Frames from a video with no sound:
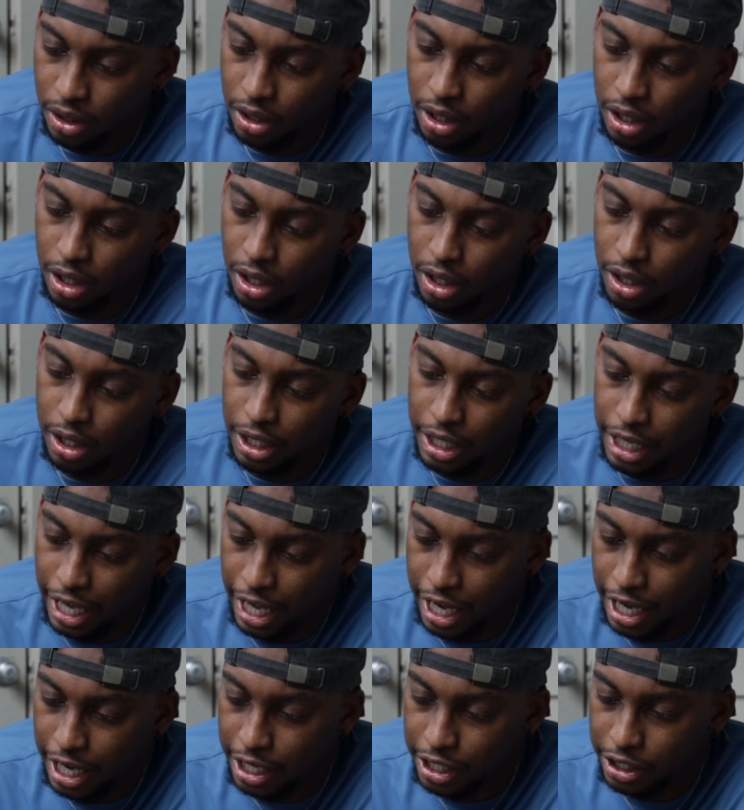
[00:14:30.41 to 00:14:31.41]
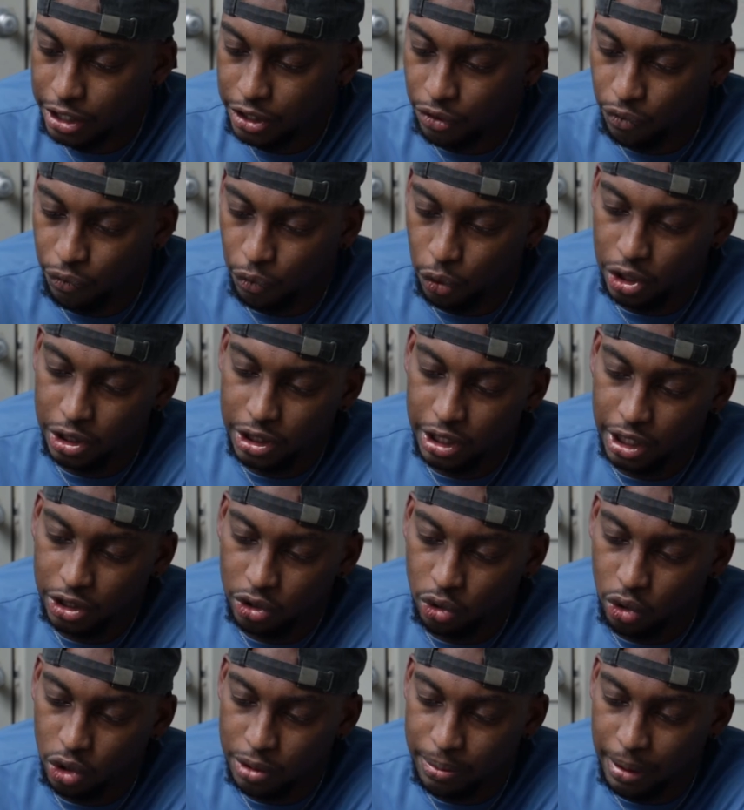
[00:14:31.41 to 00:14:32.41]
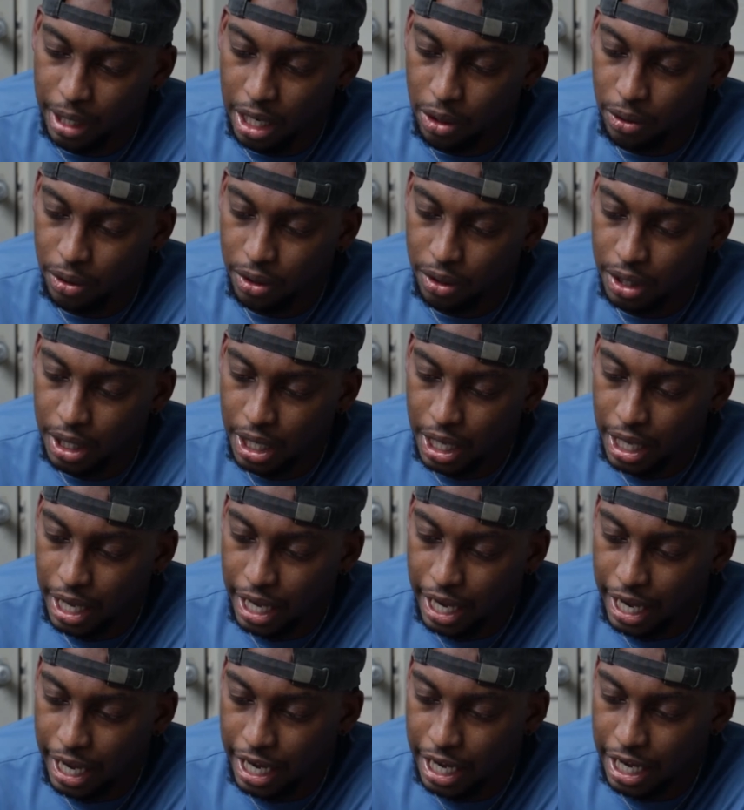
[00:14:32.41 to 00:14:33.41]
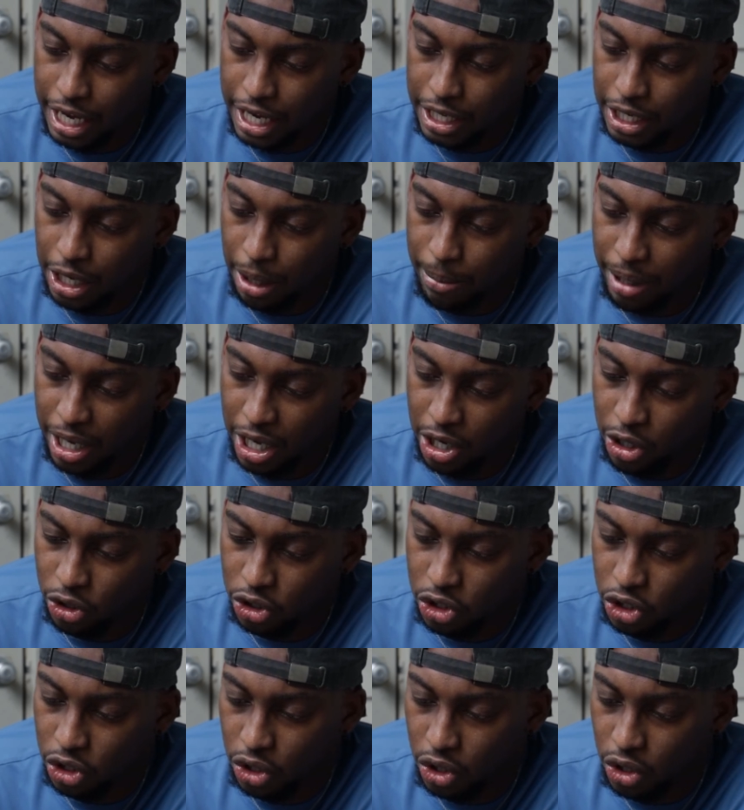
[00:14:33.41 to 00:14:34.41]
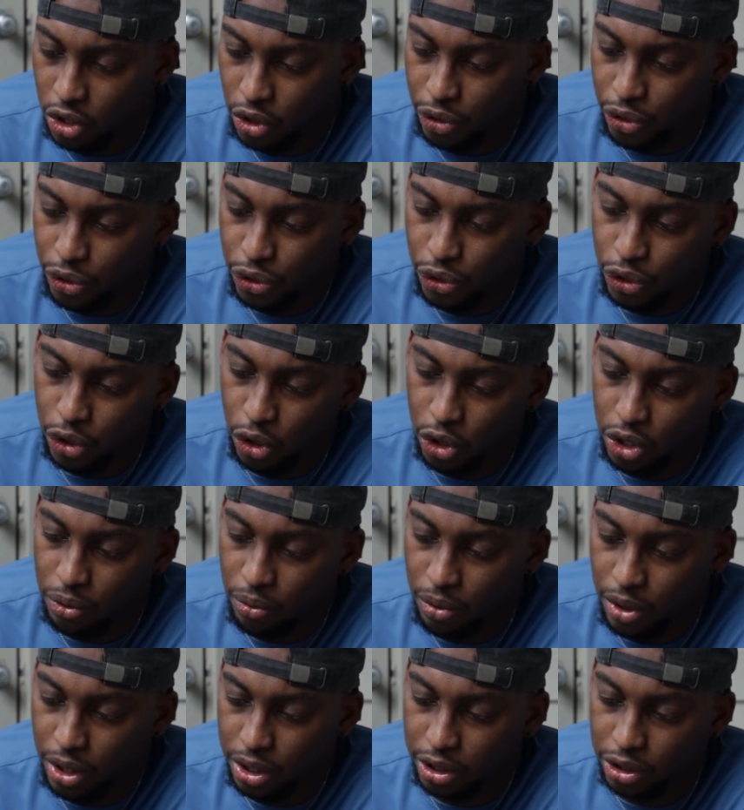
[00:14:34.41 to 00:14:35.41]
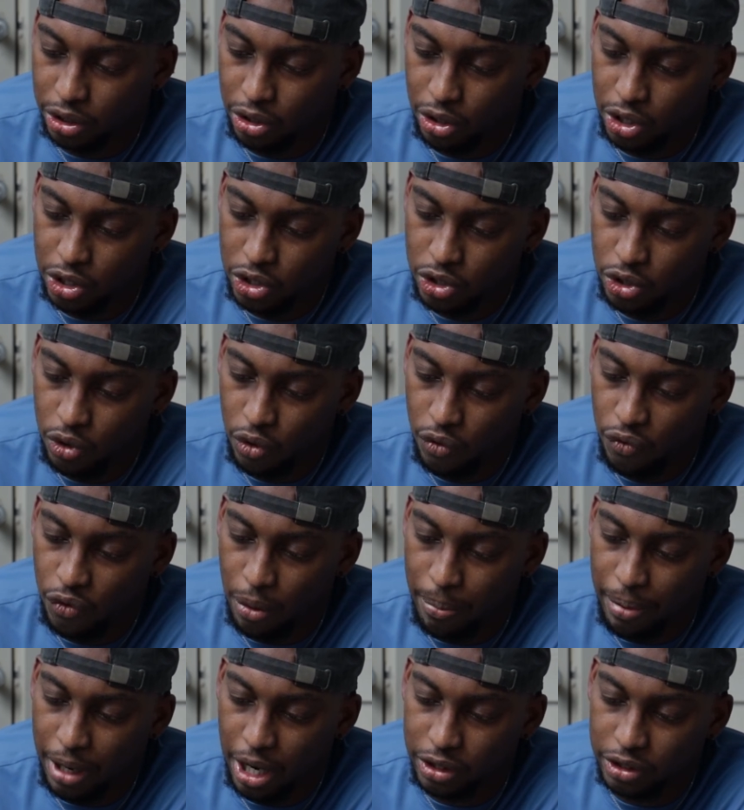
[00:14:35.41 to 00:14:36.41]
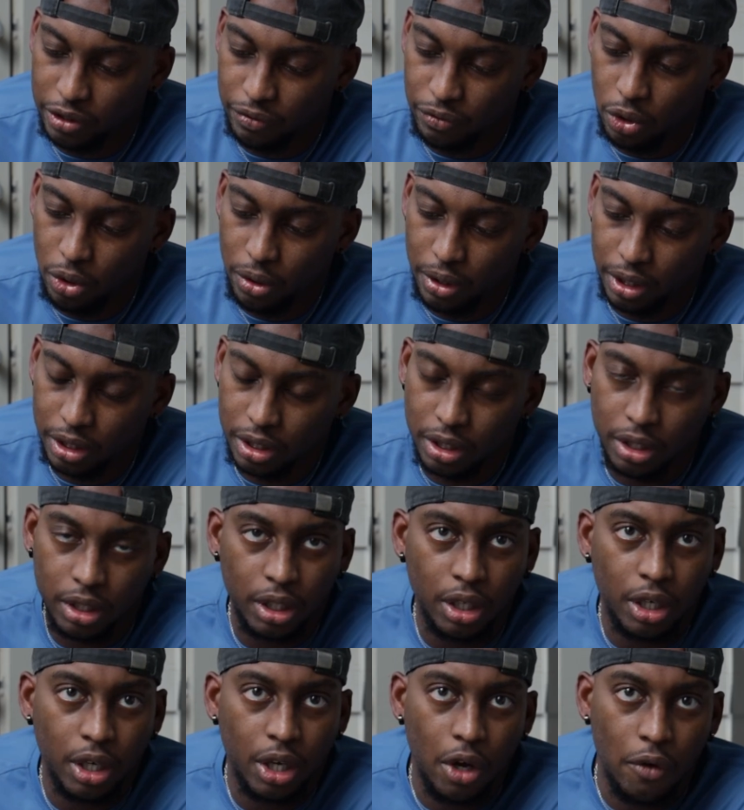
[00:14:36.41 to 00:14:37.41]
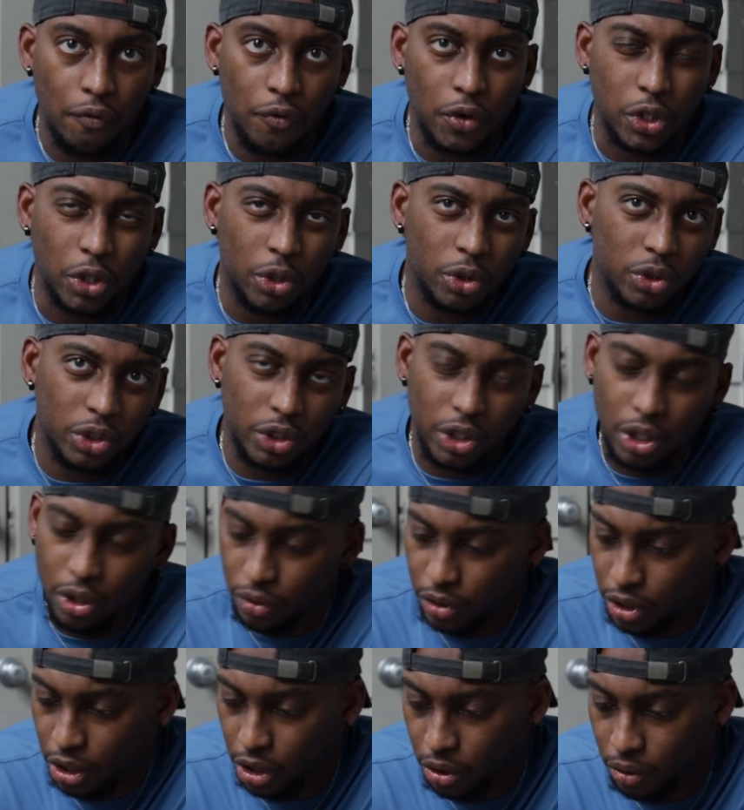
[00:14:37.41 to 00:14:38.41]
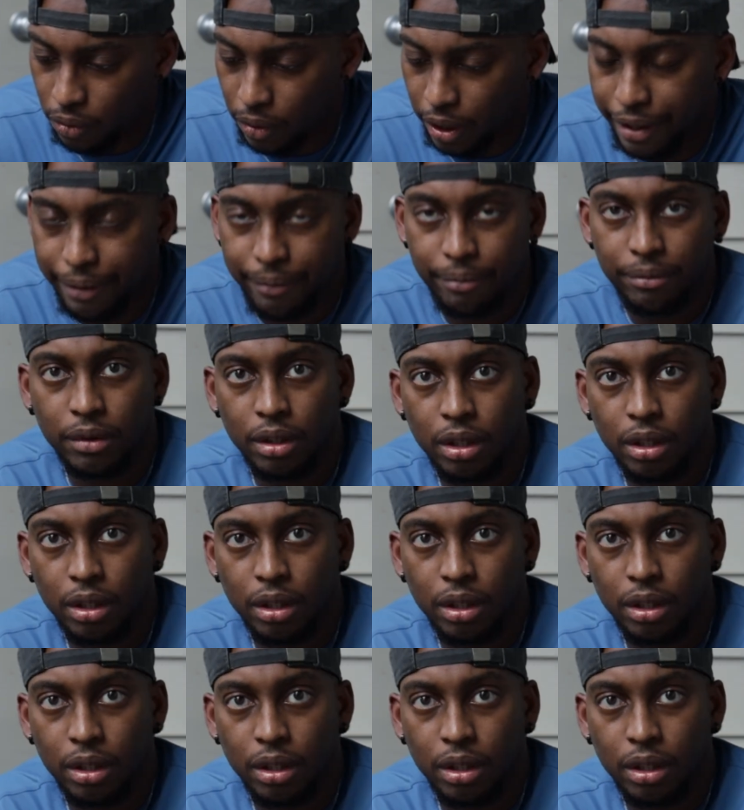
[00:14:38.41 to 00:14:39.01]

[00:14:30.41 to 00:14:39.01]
it has 46 horsepower and about 31 to 32 foot-pounds of torque. For those who don't know, right,